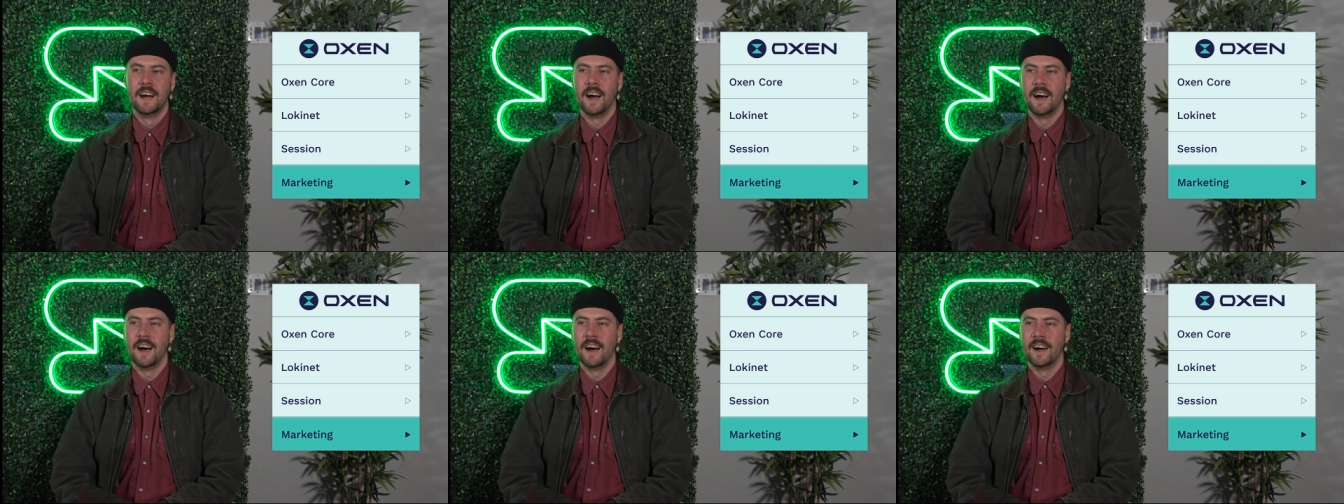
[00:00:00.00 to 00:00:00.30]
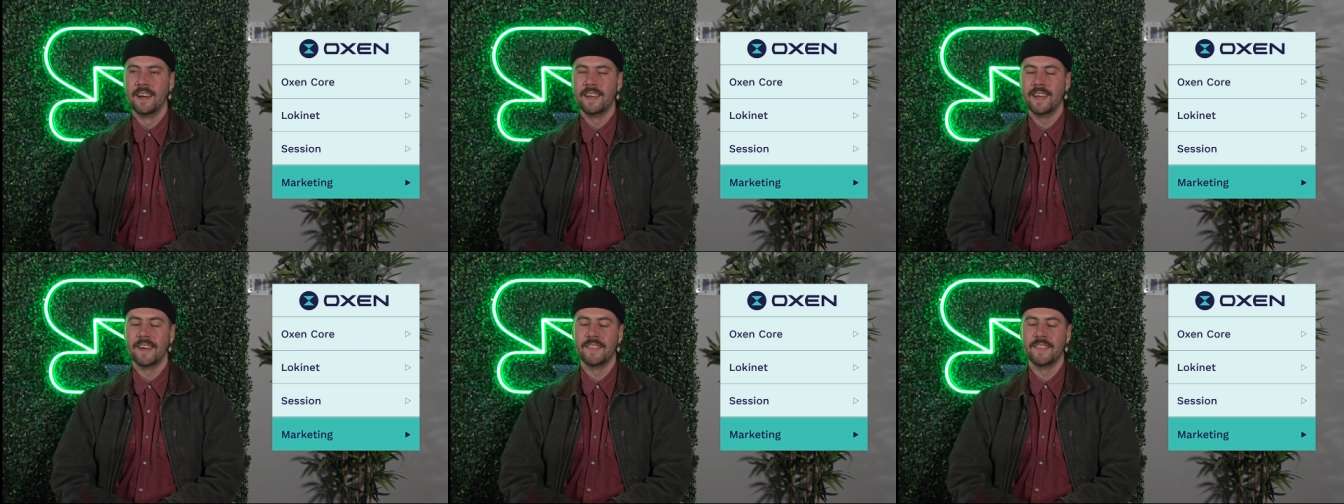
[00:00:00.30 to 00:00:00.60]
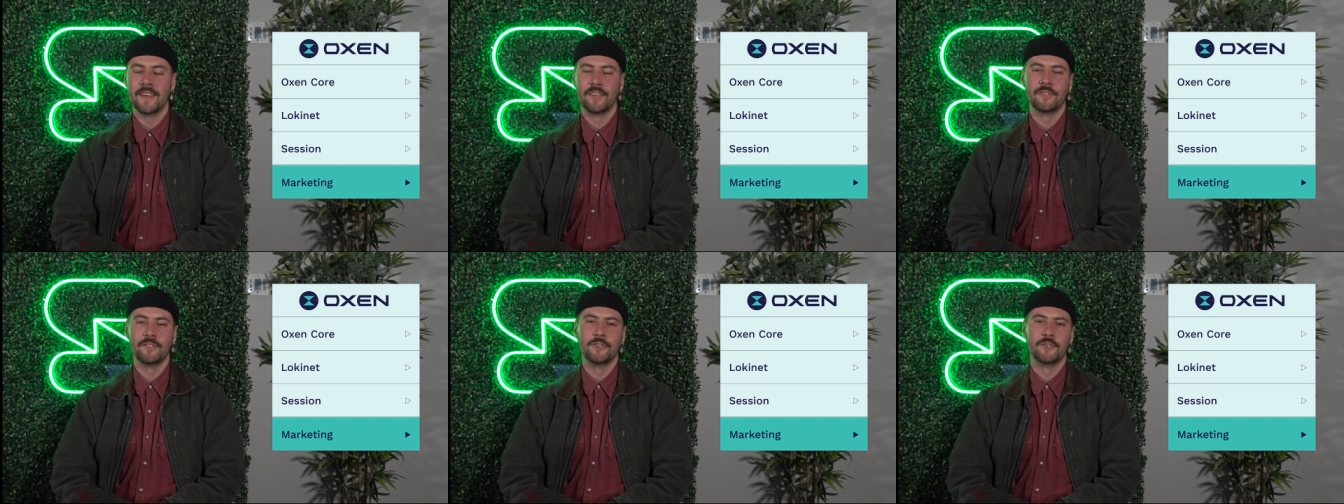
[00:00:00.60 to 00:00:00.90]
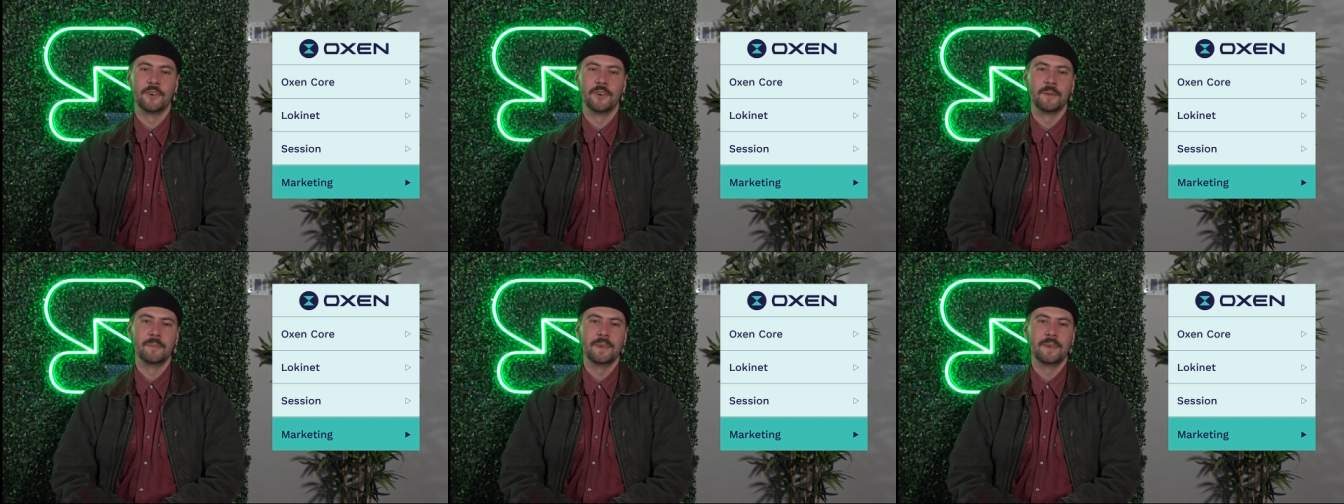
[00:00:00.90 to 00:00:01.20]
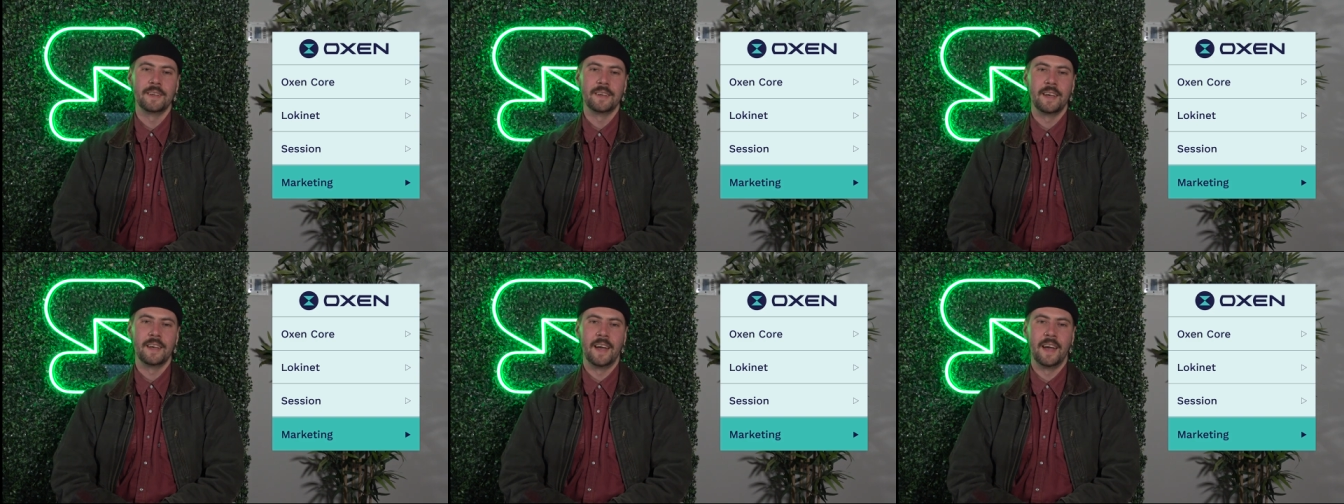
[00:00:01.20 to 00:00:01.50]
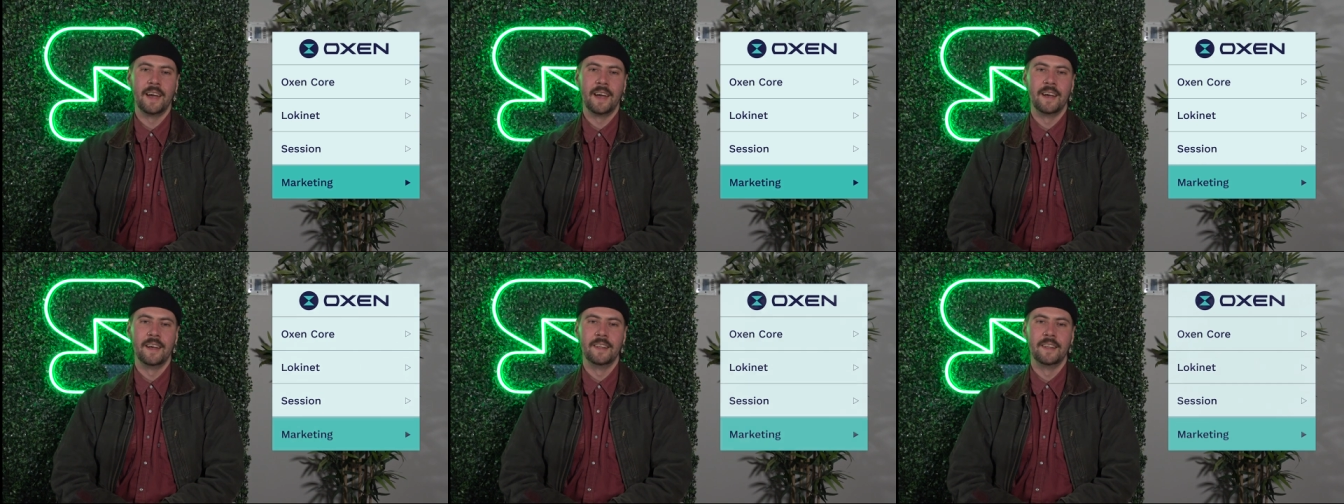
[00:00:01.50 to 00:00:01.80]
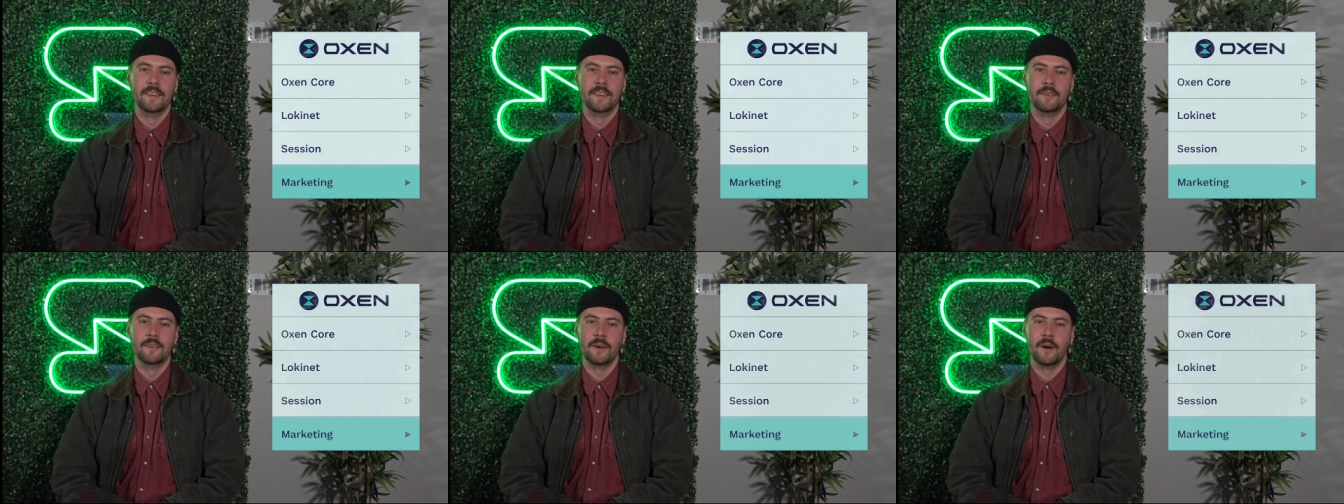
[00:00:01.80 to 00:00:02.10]
Uh, yeah, thanks for joining me,
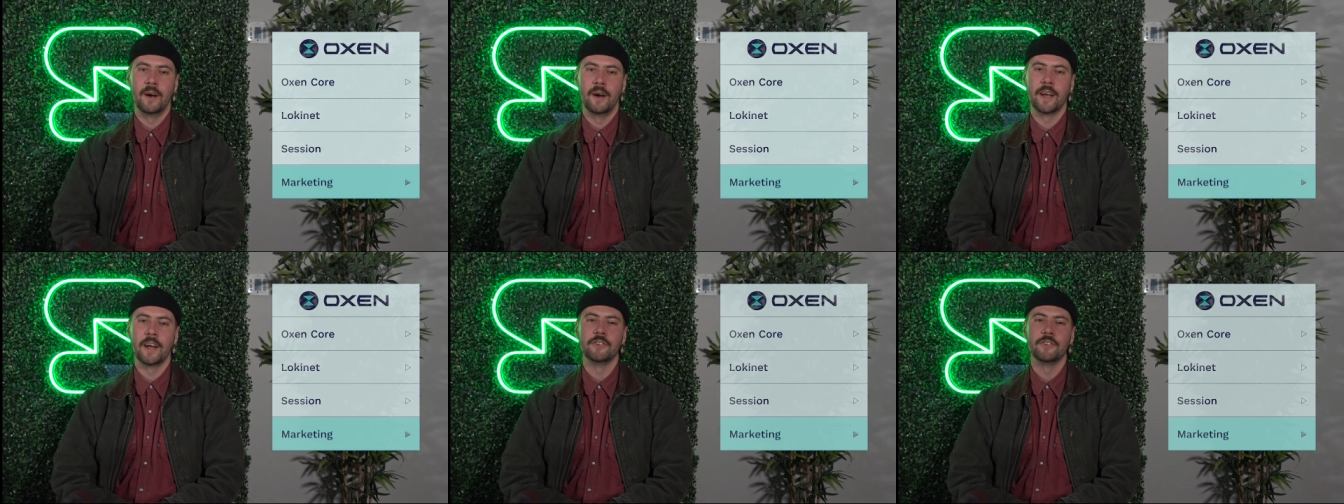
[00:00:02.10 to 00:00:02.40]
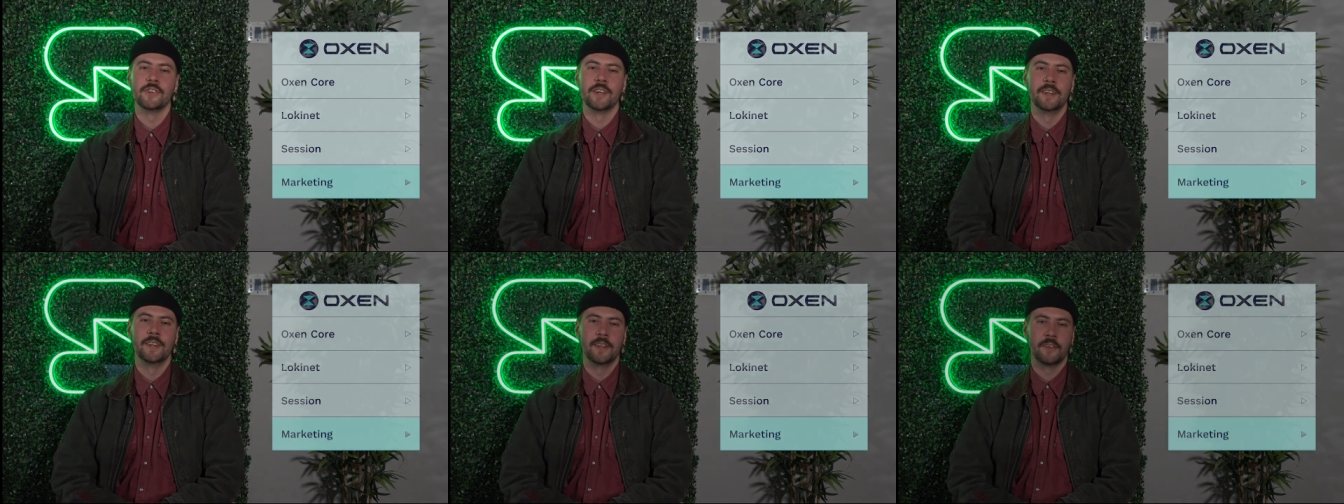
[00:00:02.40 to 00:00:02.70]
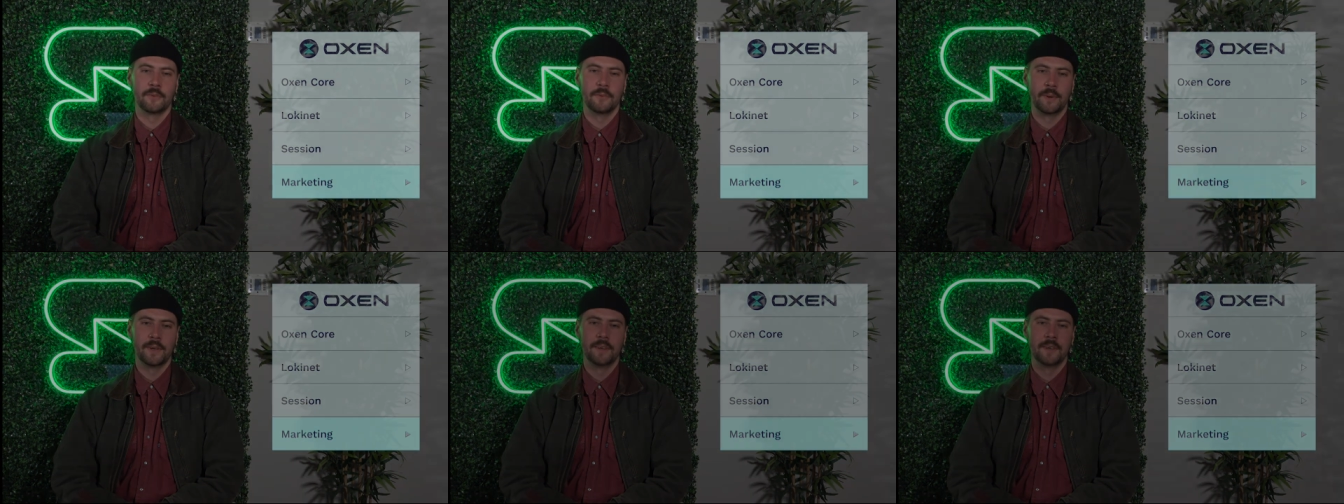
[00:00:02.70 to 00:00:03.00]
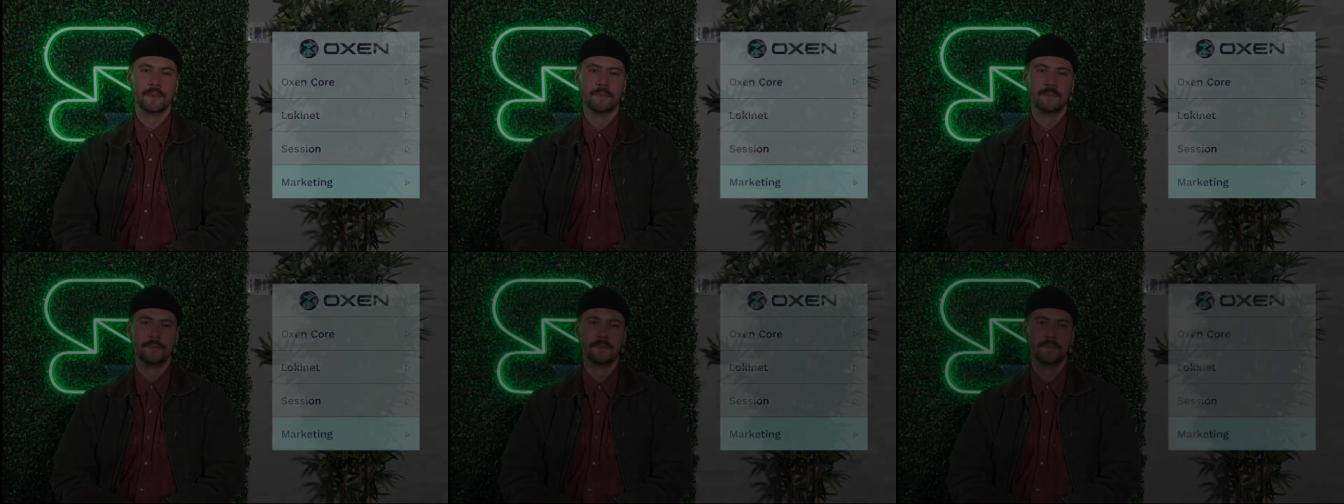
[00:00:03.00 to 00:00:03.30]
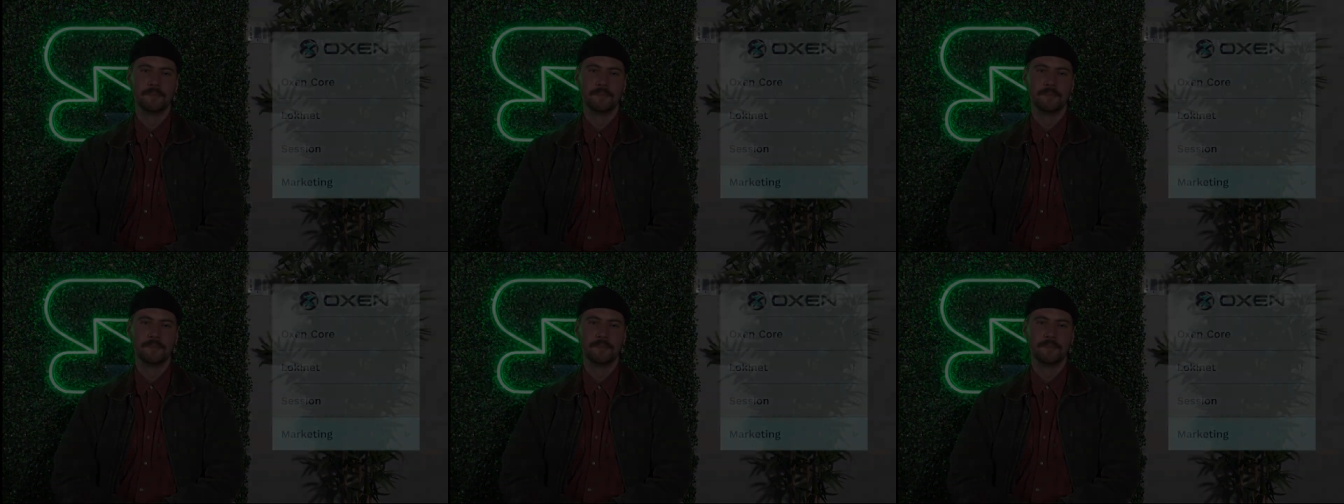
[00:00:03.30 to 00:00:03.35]
and I'll catch you again next week.